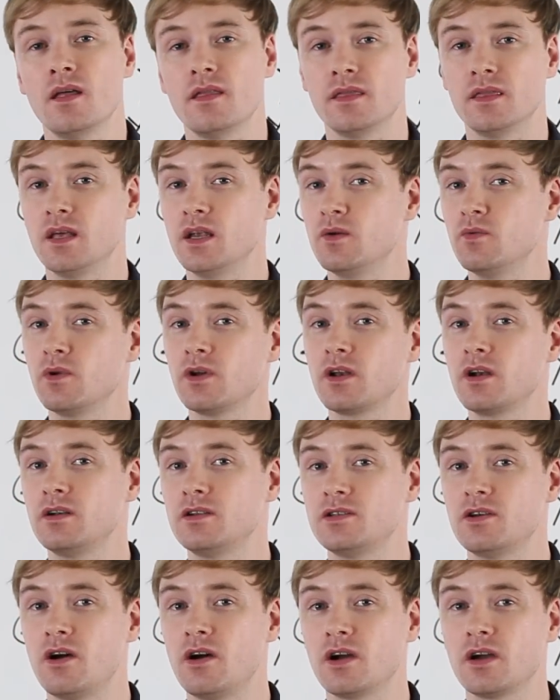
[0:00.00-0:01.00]
Then we're going to
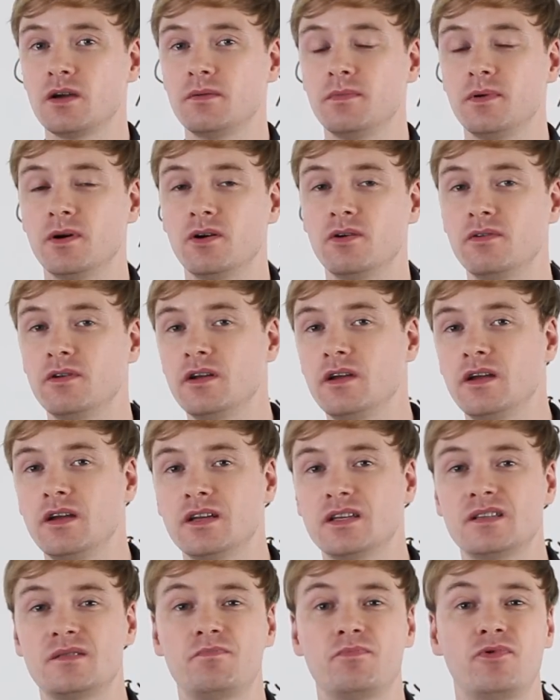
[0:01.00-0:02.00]
talk about
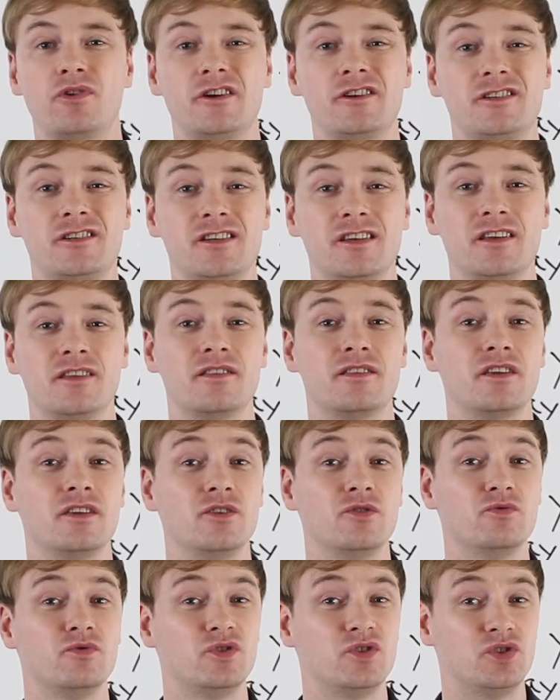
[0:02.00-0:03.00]
expressing that
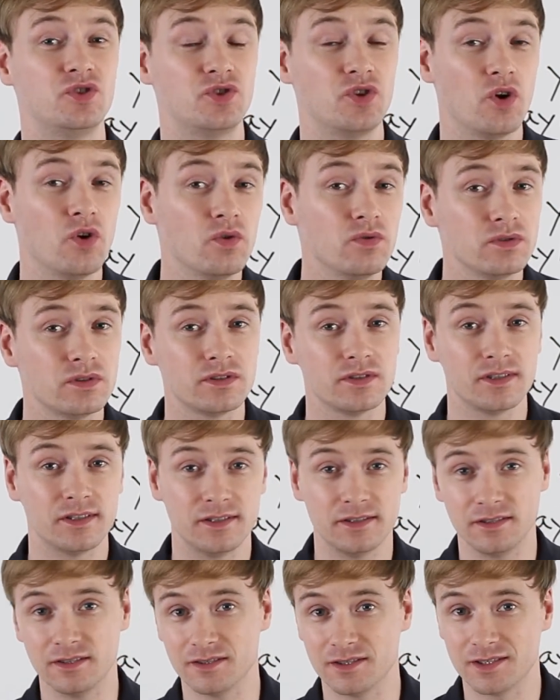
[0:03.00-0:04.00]
you don't
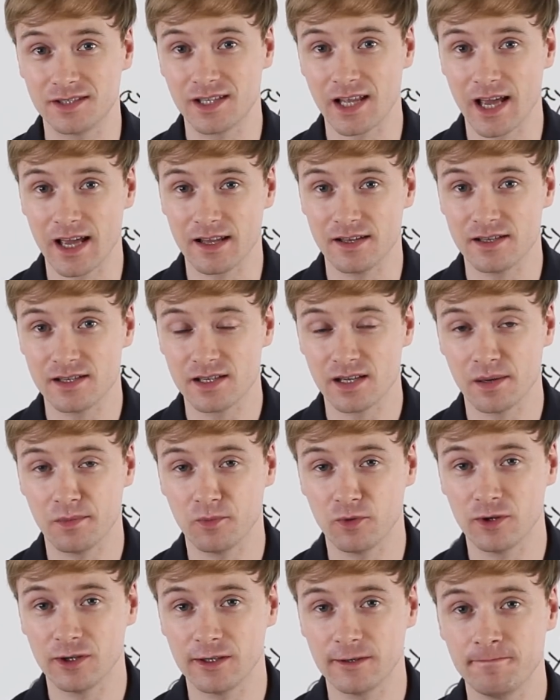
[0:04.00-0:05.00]
understand
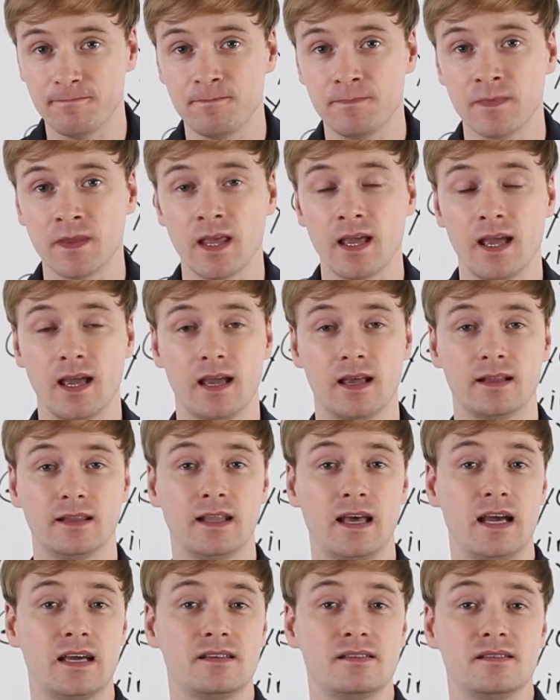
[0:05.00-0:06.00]
someone. And
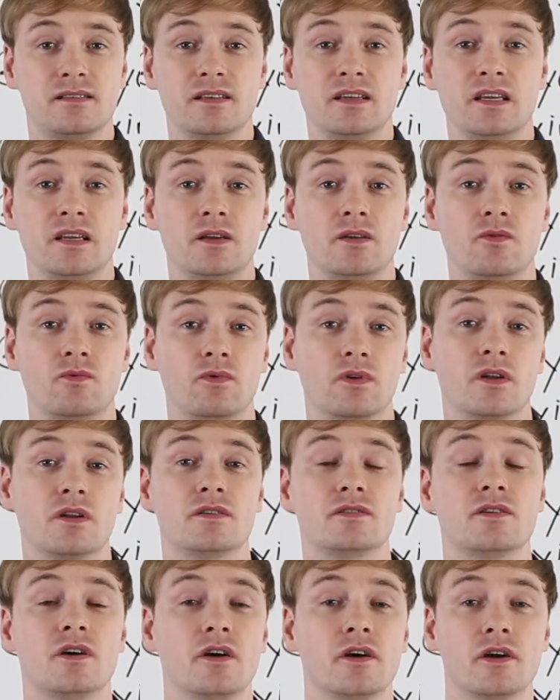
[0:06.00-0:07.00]
lastly, we're going
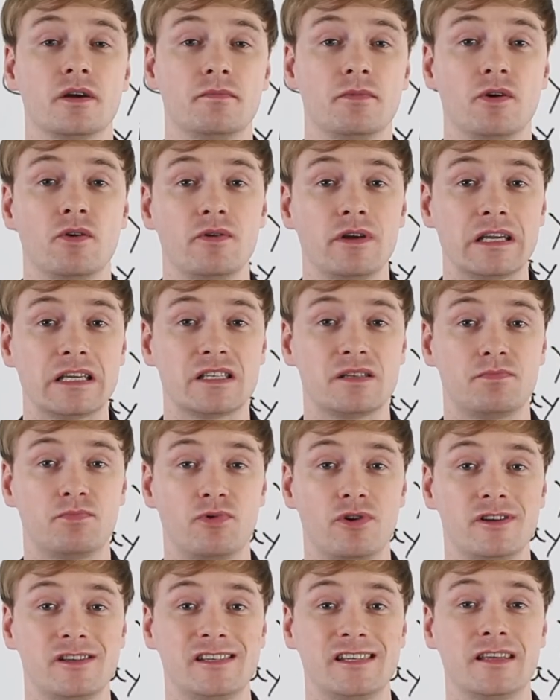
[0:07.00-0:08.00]
to talk about
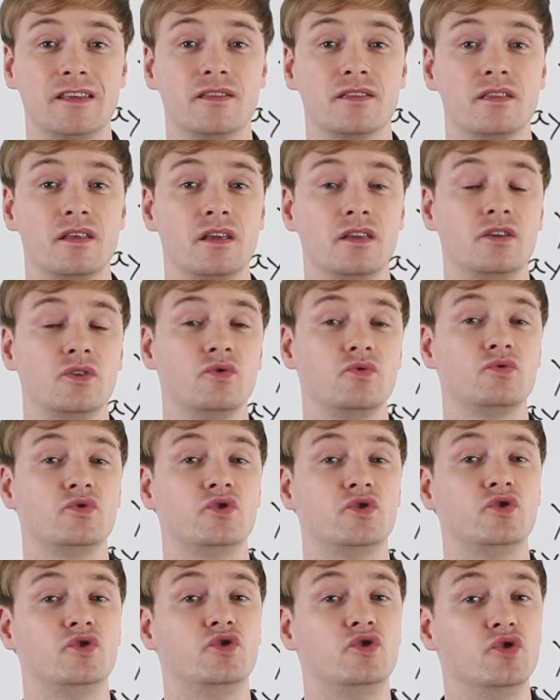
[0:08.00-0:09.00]
expressing that you
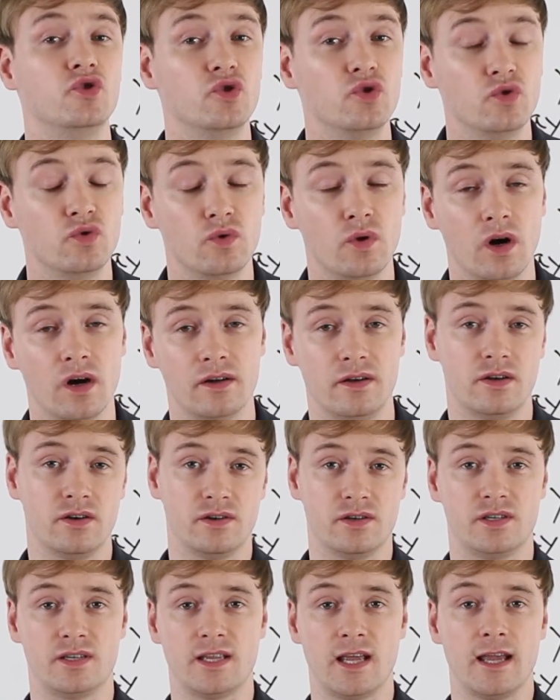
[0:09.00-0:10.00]
do
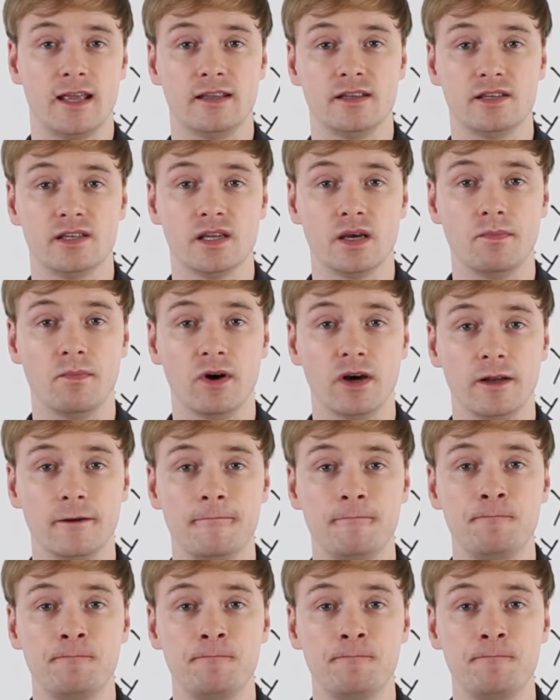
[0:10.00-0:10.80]
understand someone.